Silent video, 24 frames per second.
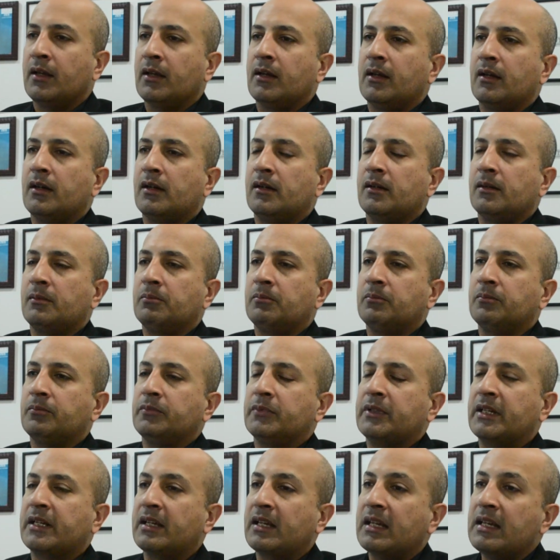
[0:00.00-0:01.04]

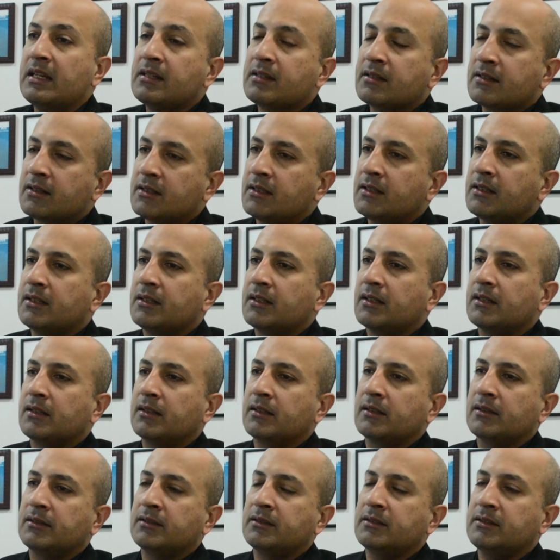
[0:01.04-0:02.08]
The recent
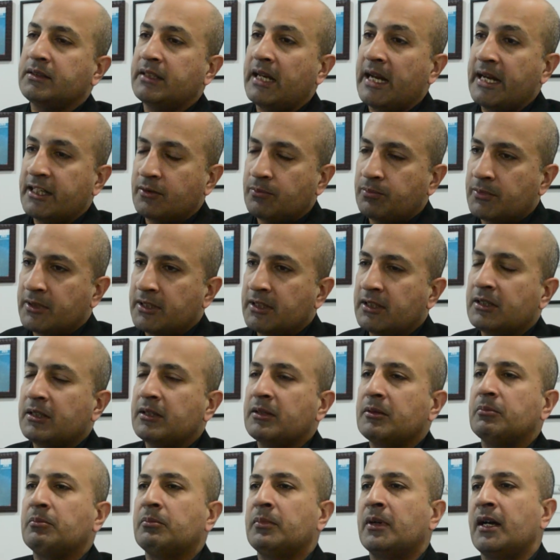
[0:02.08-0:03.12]
statement
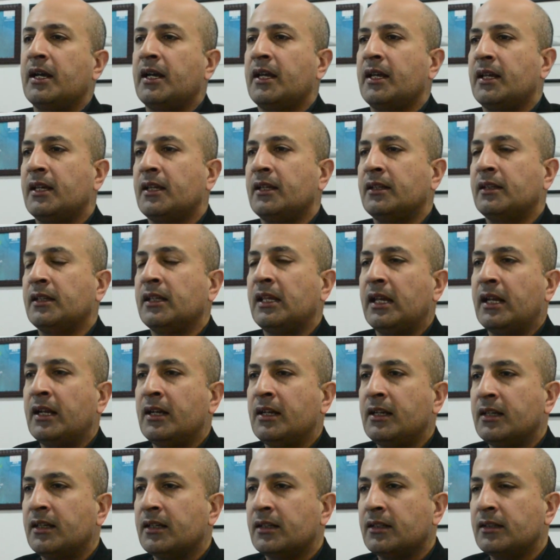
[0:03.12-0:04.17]
by the
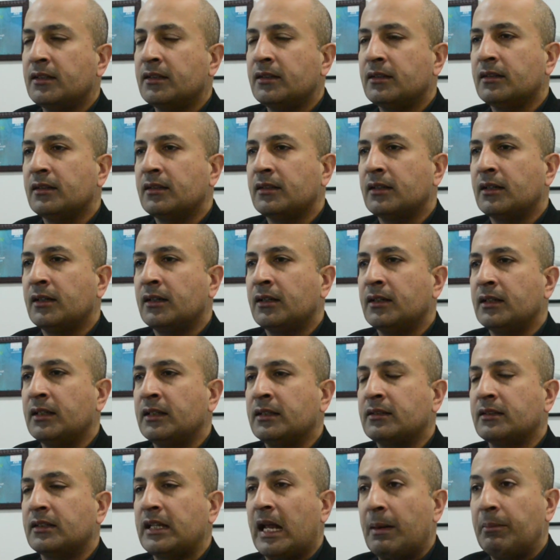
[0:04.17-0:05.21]
Indian
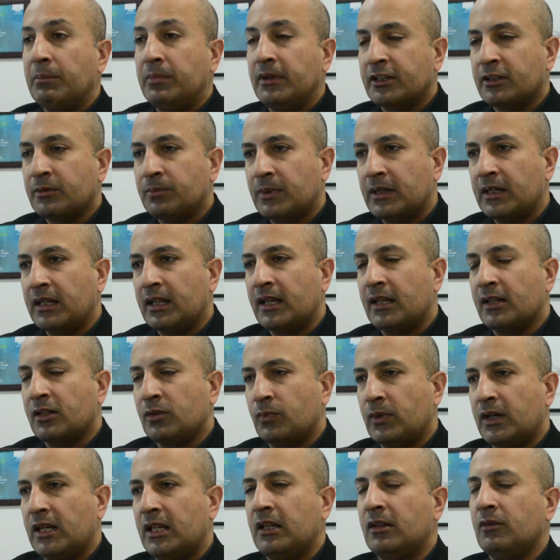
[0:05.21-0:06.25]
establishment as
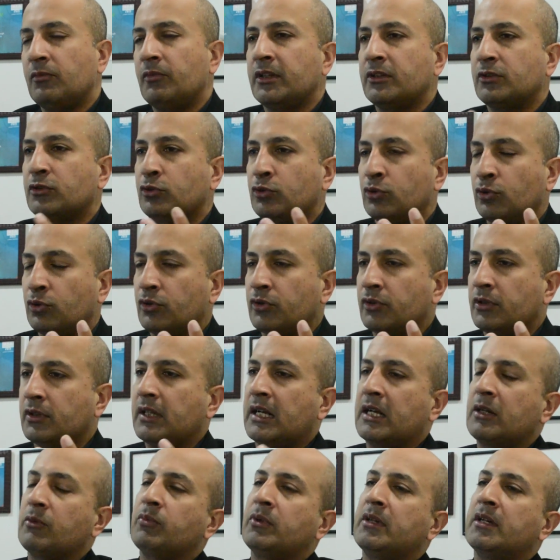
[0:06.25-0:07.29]
well, which goes
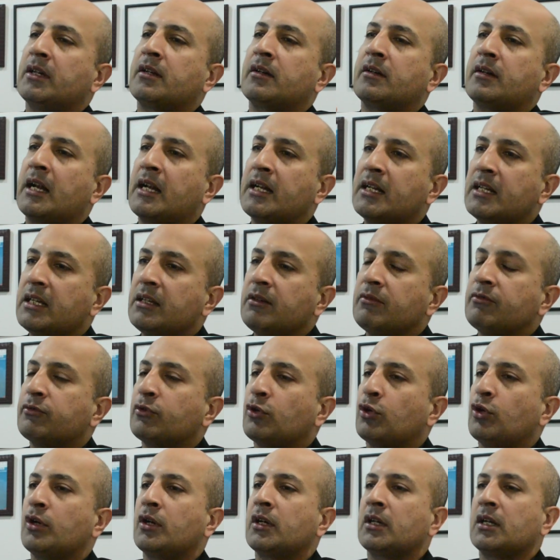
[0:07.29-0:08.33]
that we are ready
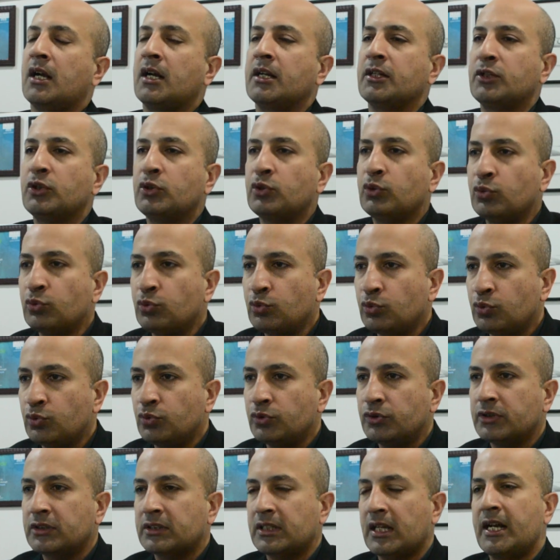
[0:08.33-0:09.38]
for a
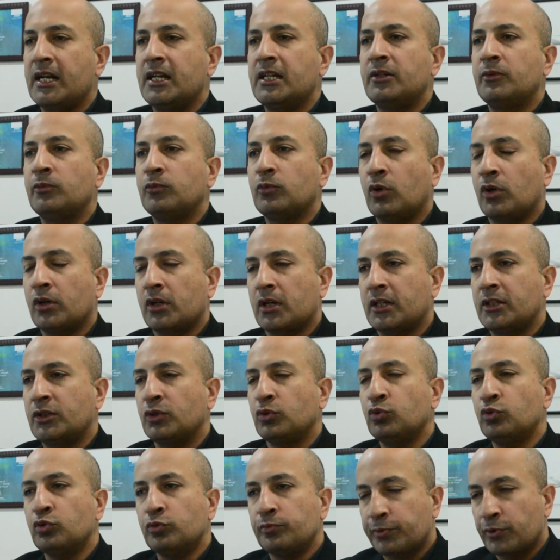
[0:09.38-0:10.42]
two-side or a
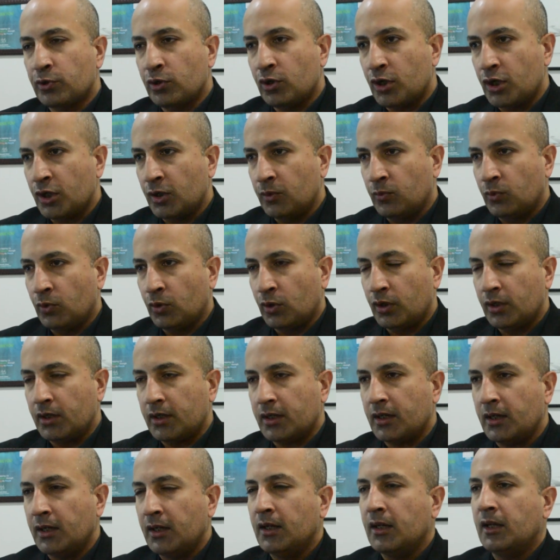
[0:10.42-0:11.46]
two-pronged war
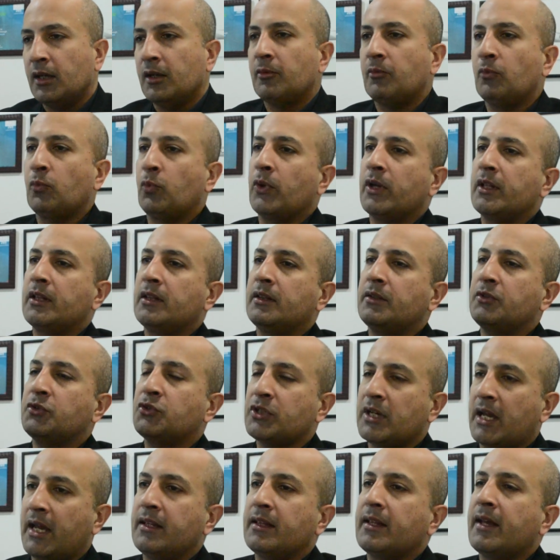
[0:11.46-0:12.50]
with
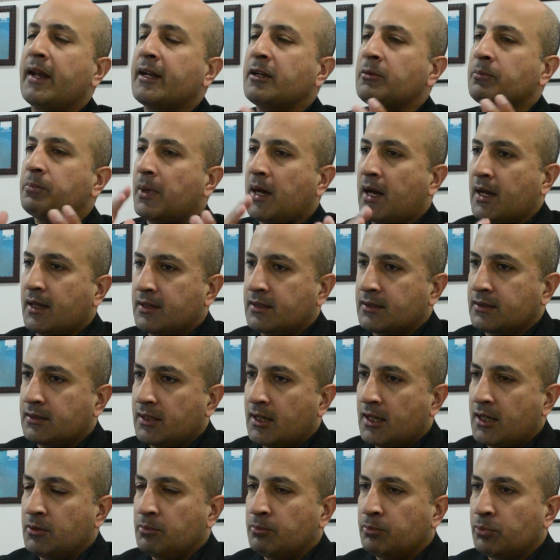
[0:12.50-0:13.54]
China and
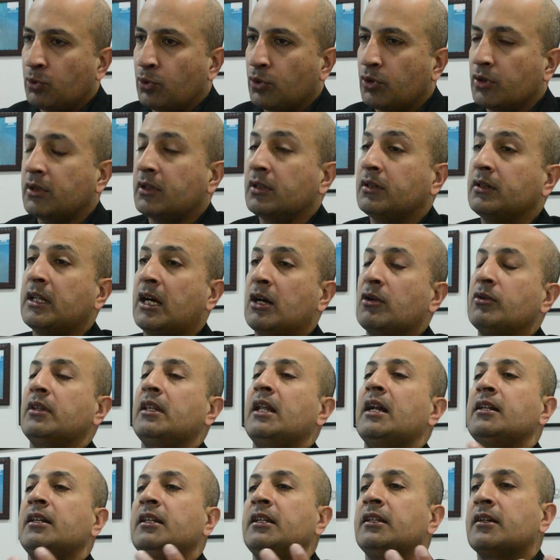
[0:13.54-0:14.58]
Pakistan both, now
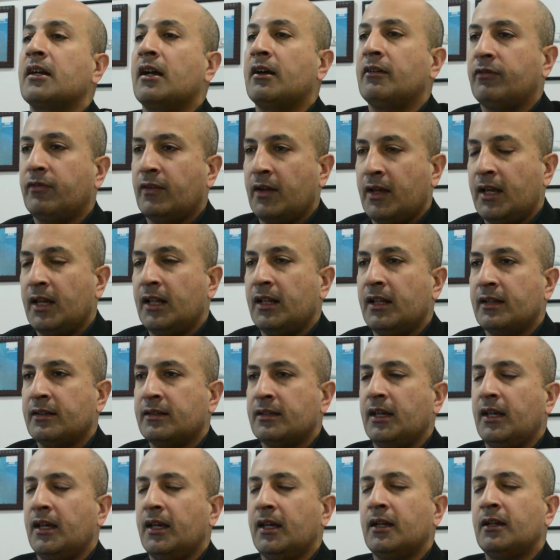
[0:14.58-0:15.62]
that the Rafale is
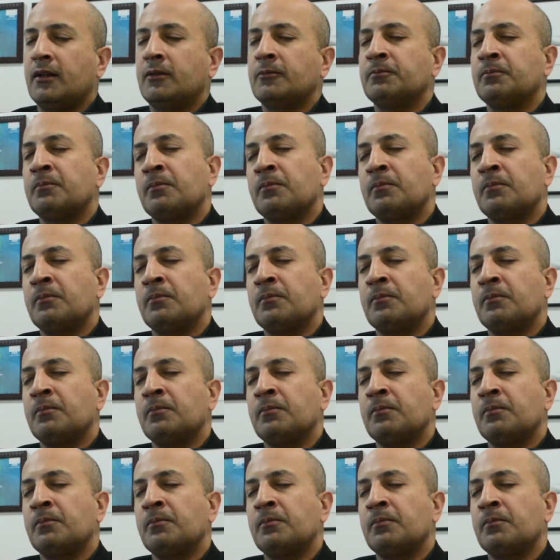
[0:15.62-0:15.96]
here,